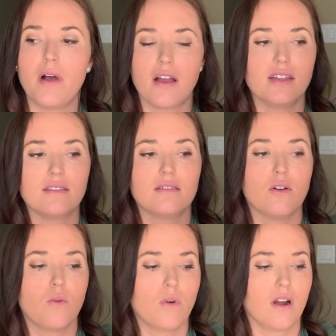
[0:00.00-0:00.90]
pockets
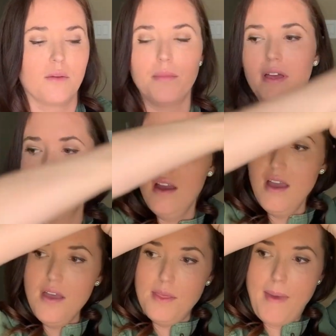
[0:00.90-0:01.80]
don't work, but
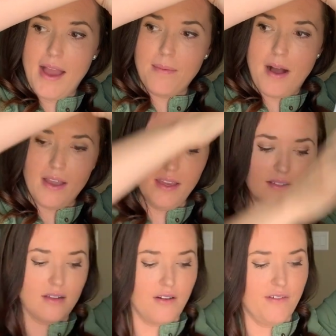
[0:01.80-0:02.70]
the back
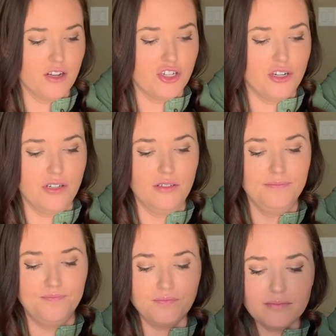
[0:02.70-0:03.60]
pockets are functional.
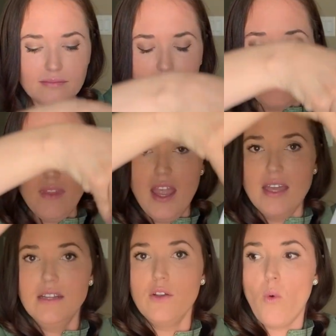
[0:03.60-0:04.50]

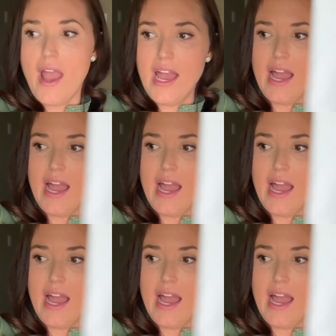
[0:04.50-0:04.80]
And in the white,